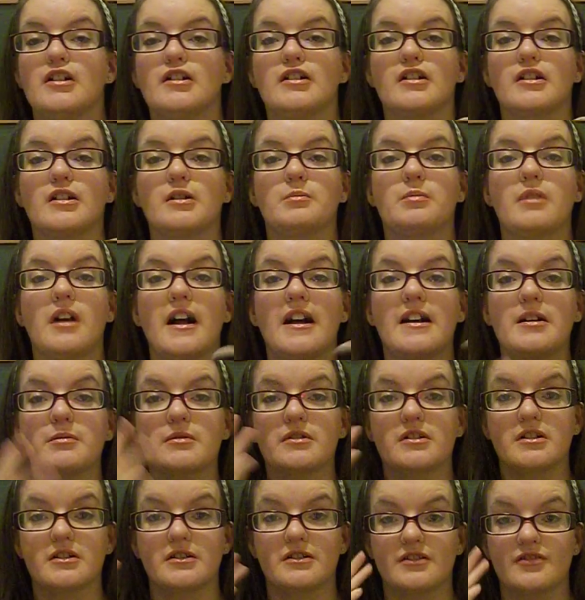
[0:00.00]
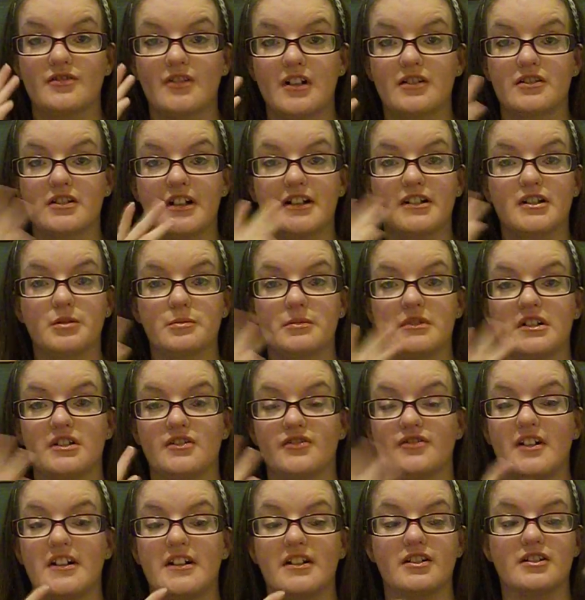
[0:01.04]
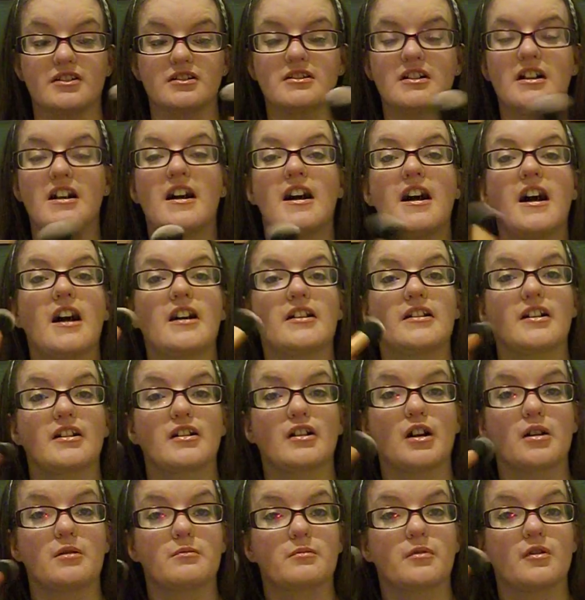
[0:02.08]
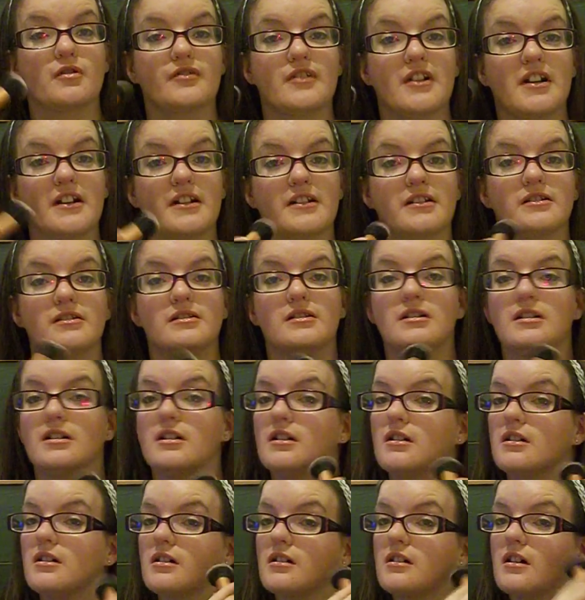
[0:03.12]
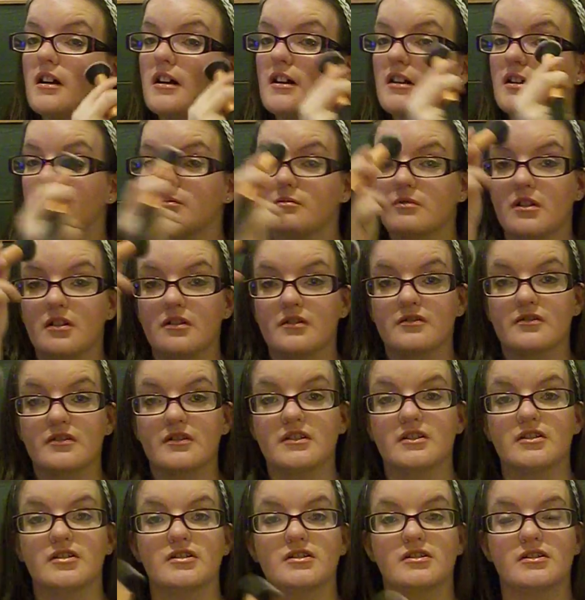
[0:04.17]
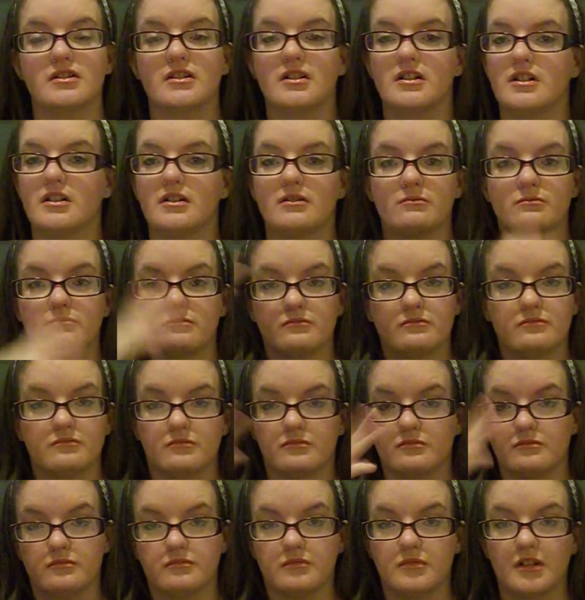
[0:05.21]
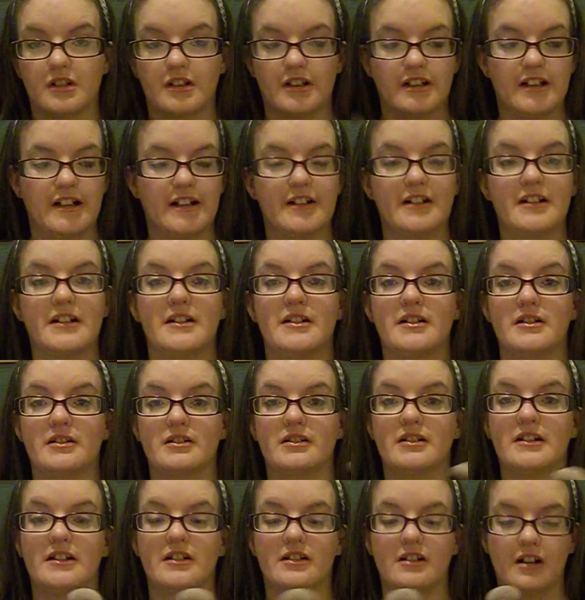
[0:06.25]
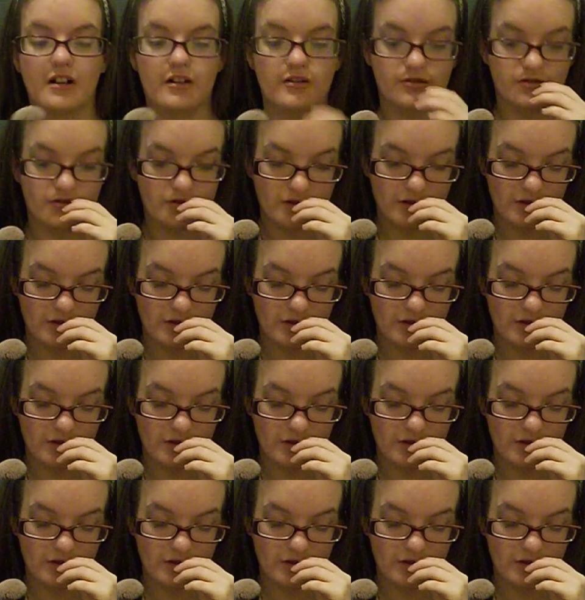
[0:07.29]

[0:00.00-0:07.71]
You can apply it with the foundation with your fingers and then go and buff it in, and just clear it off.